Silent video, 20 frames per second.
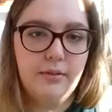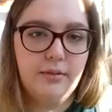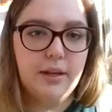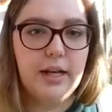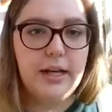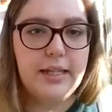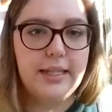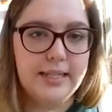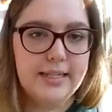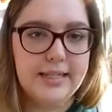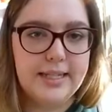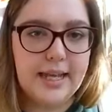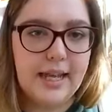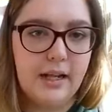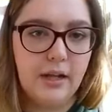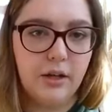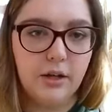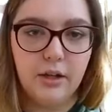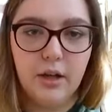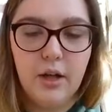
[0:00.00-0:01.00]
kind of a
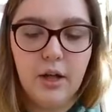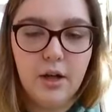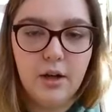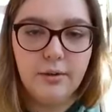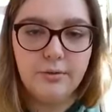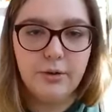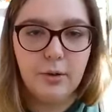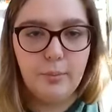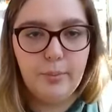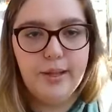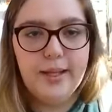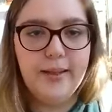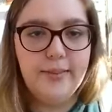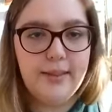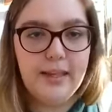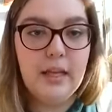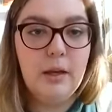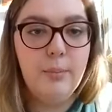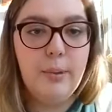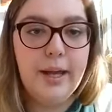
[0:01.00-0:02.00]
container for a
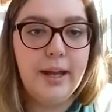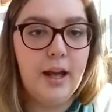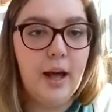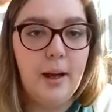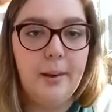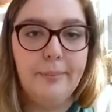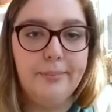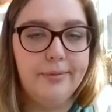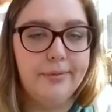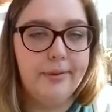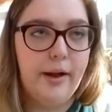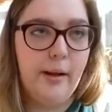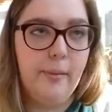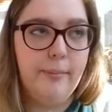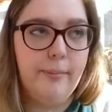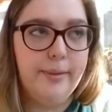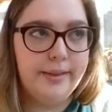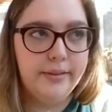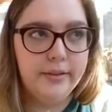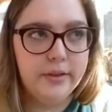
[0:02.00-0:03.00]
plant that you pick up
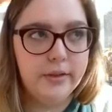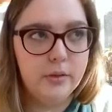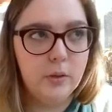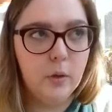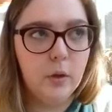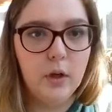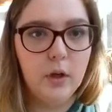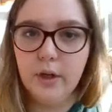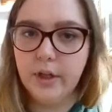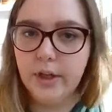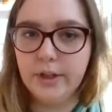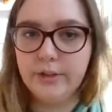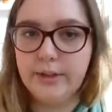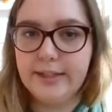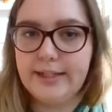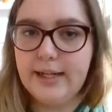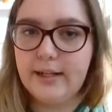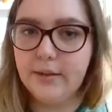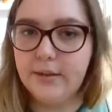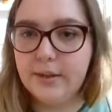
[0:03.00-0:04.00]
from like the store or a
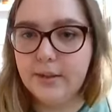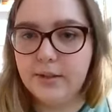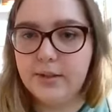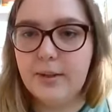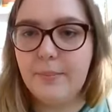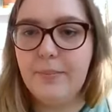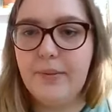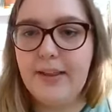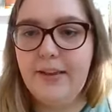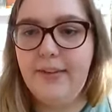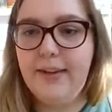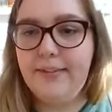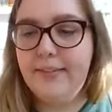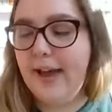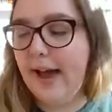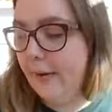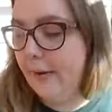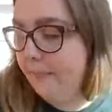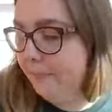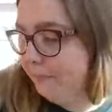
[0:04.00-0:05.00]
greenhouse or something
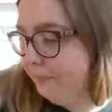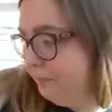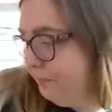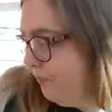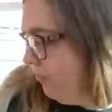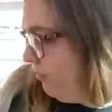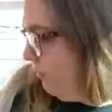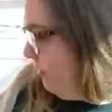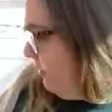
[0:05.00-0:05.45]
like that.